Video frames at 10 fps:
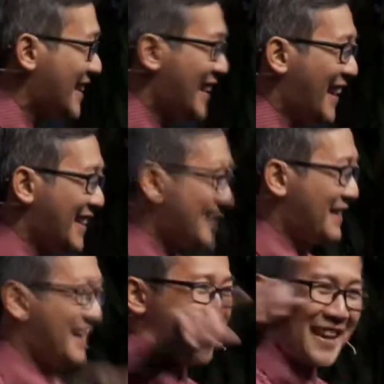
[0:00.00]
And
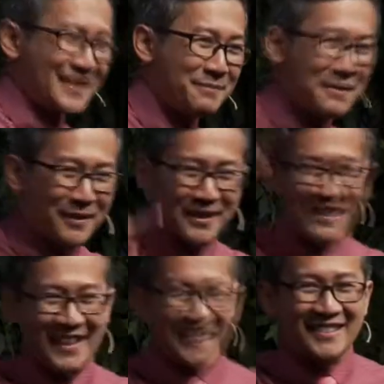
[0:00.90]
the next people in the
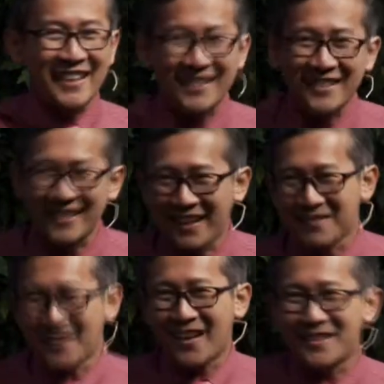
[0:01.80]
next cell gave
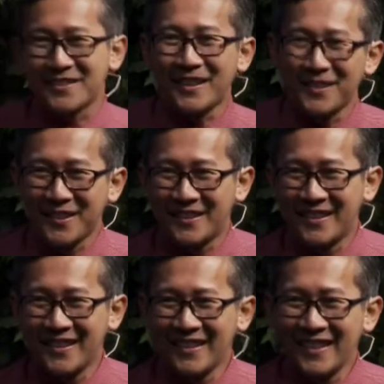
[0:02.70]
their hearts to the Lord.
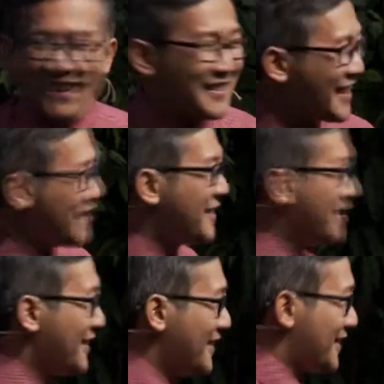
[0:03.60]
And then
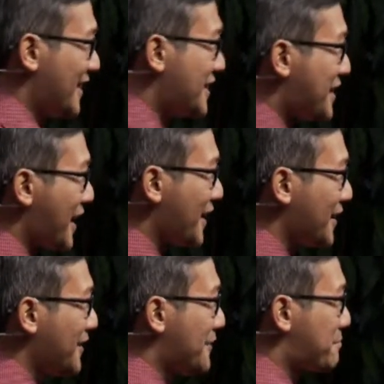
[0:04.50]
the
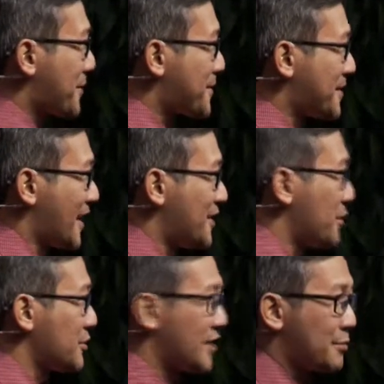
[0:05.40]
jail personnel
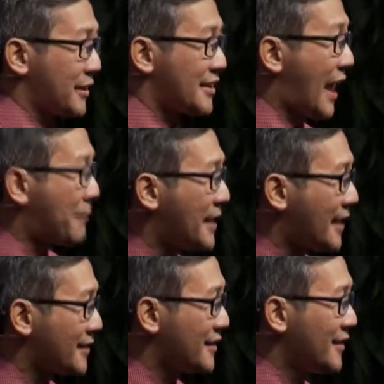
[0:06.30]
noticed what is
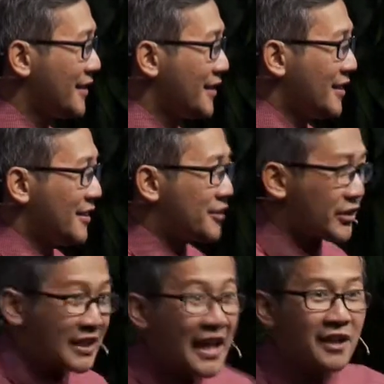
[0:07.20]
happening. So
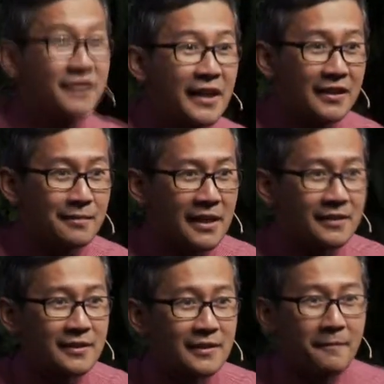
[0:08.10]
at the end of six
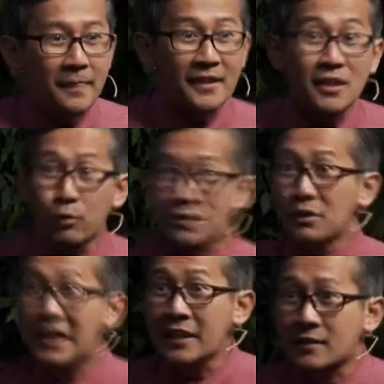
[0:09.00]
months, she was
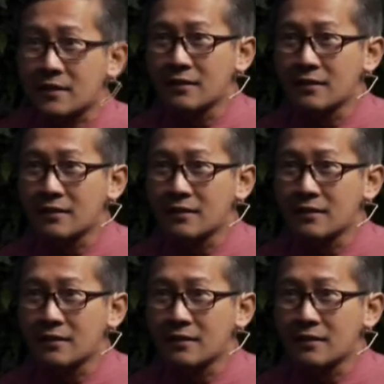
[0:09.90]
released.